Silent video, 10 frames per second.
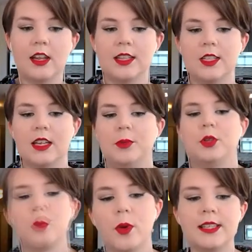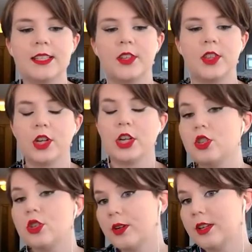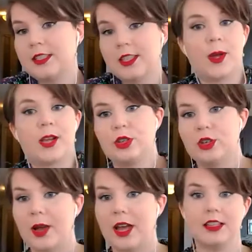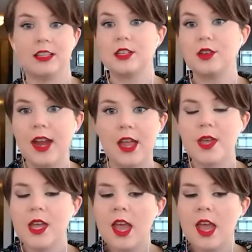It's Senate Bill 2732, and it's sponsored by Lindsey Graham,